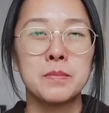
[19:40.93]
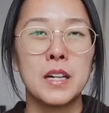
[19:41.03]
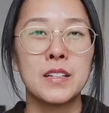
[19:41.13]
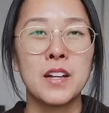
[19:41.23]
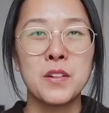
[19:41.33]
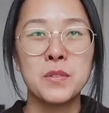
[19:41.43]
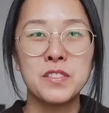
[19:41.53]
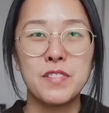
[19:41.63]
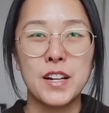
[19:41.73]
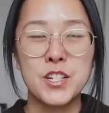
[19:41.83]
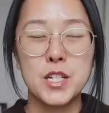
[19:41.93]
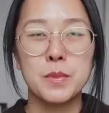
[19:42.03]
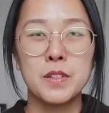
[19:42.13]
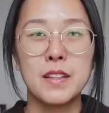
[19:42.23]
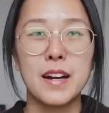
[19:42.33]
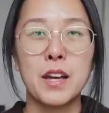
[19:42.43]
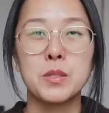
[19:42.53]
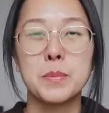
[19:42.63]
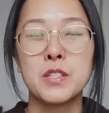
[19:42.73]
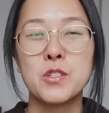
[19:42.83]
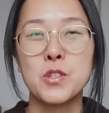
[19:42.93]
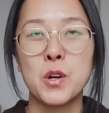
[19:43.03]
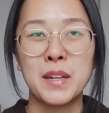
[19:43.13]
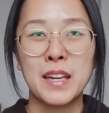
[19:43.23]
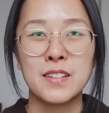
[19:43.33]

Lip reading: Another root vegetable that I will be sowing